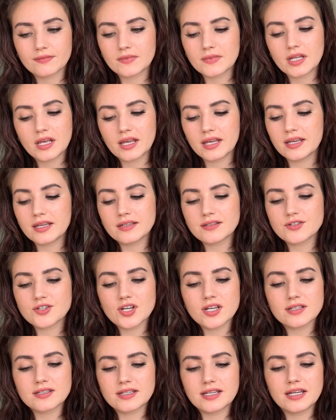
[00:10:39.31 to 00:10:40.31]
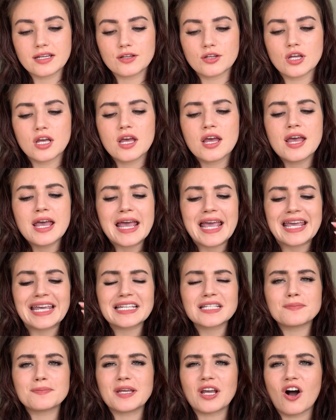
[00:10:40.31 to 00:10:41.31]
he's
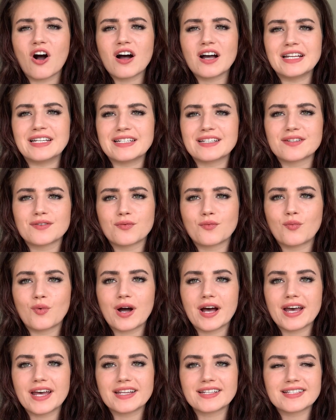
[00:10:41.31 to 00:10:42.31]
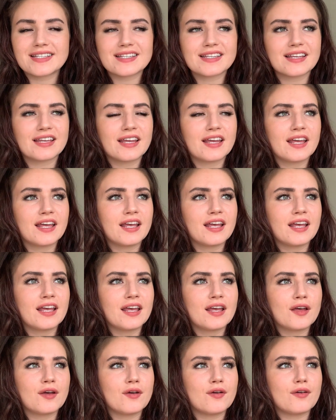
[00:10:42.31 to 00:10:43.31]
beyond what
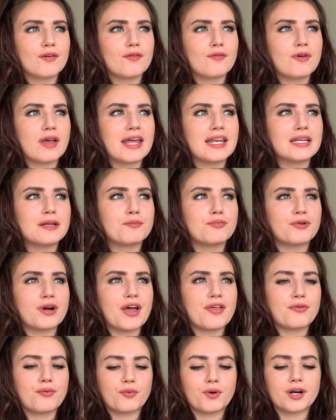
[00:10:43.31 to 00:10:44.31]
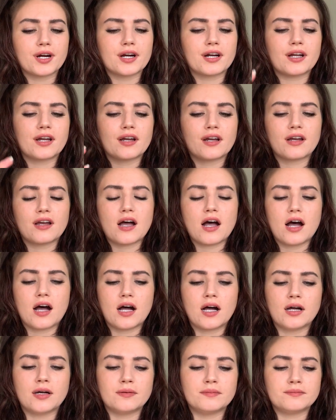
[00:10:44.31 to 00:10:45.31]
any breath work
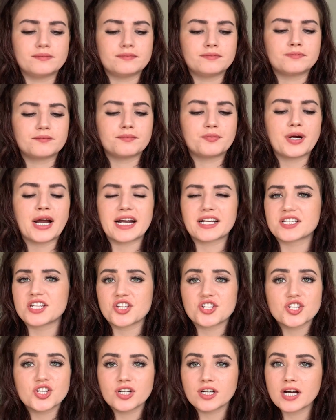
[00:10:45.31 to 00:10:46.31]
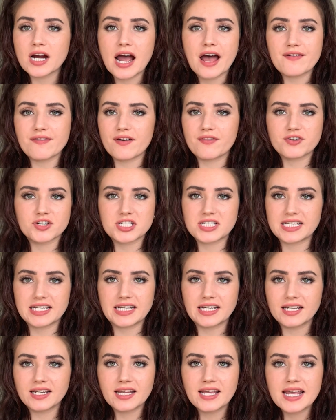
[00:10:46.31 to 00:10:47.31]
practitioner I've ever
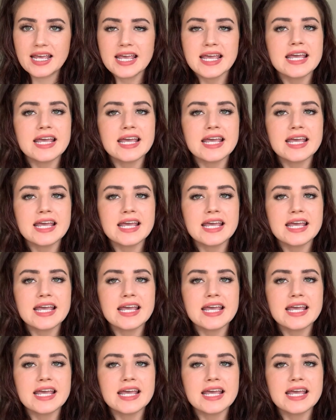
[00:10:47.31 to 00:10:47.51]
seen.